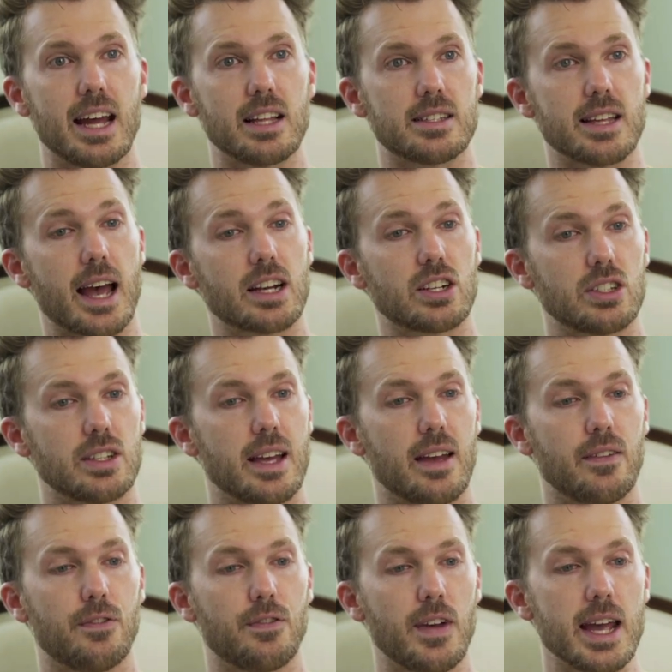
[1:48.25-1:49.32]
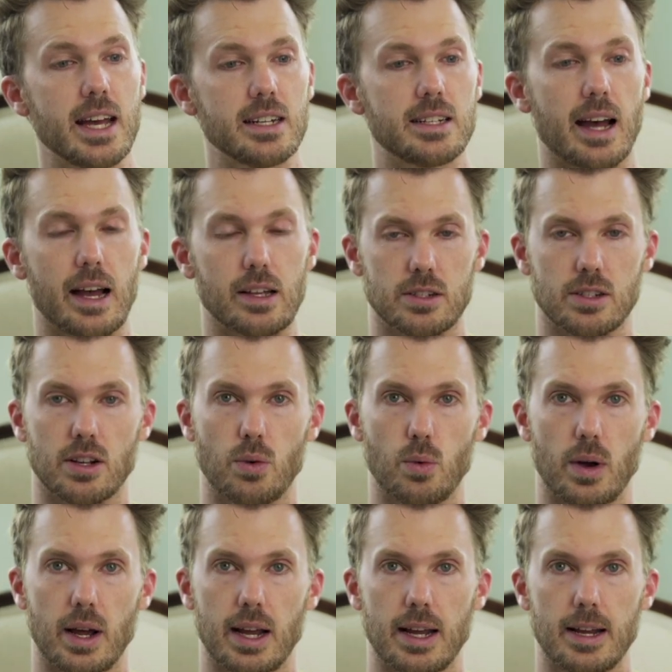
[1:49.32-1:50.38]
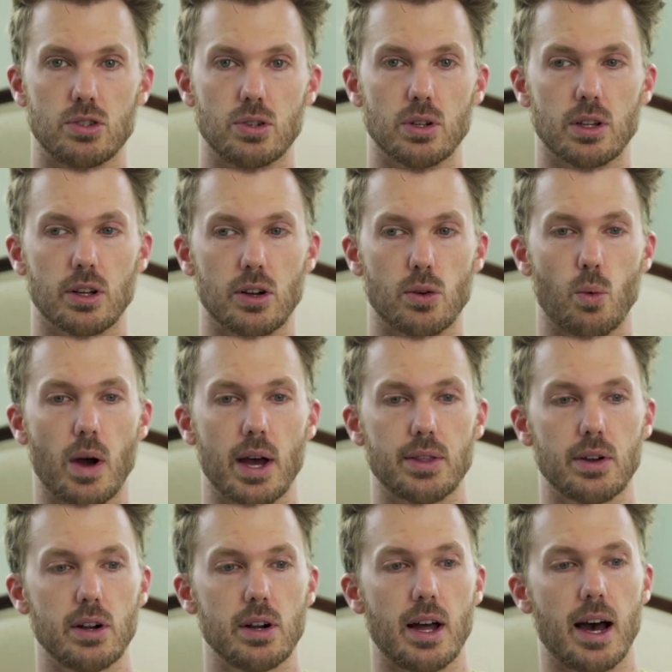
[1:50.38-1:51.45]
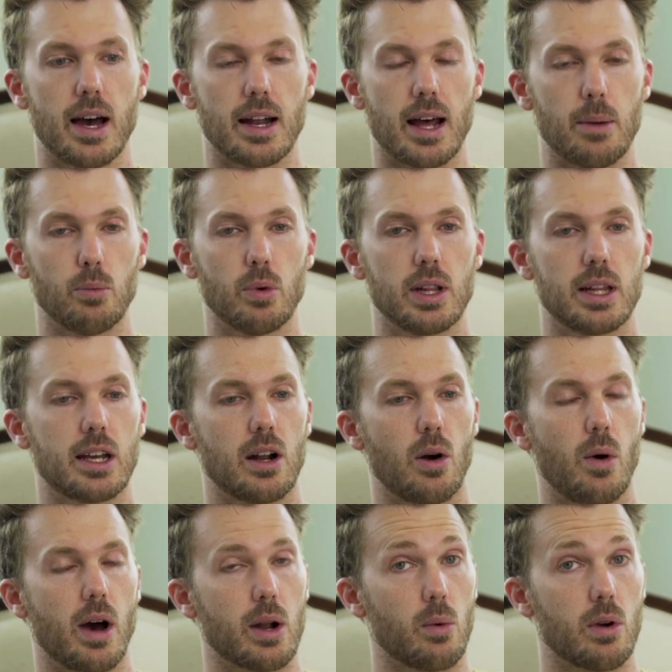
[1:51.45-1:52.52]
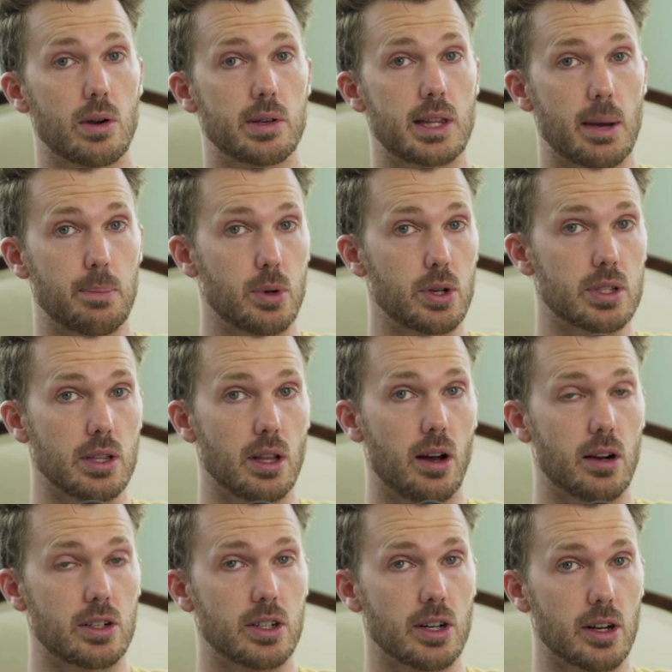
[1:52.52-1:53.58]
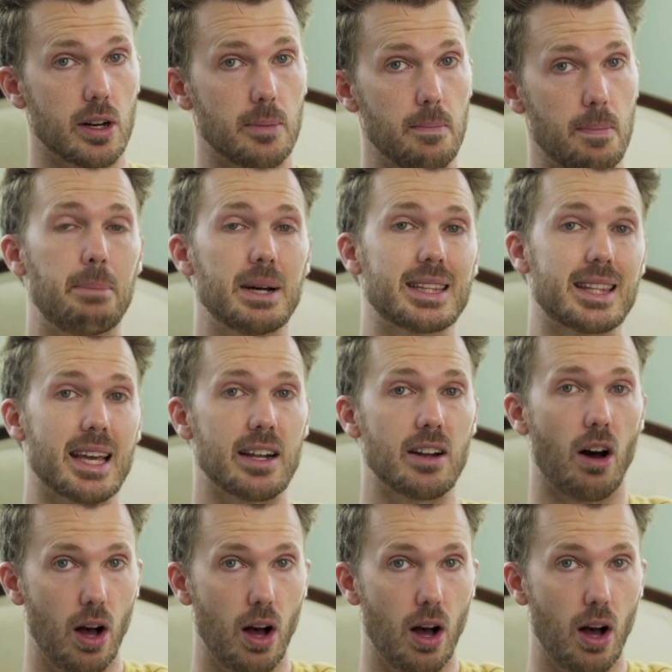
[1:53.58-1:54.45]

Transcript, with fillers: it's actually a fantastic way to learn whether or not I'm really gonna wanna work with that person long term, but then